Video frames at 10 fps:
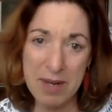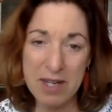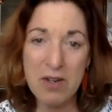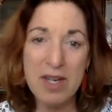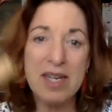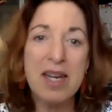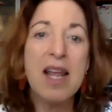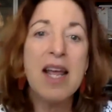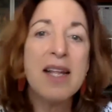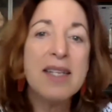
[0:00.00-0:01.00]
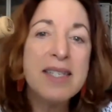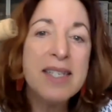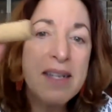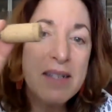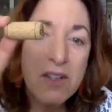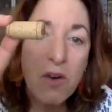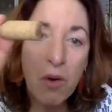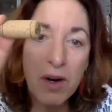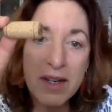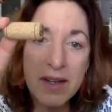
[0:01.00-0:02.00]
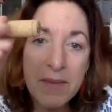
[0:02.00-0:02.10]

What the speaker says: but you can see a cork.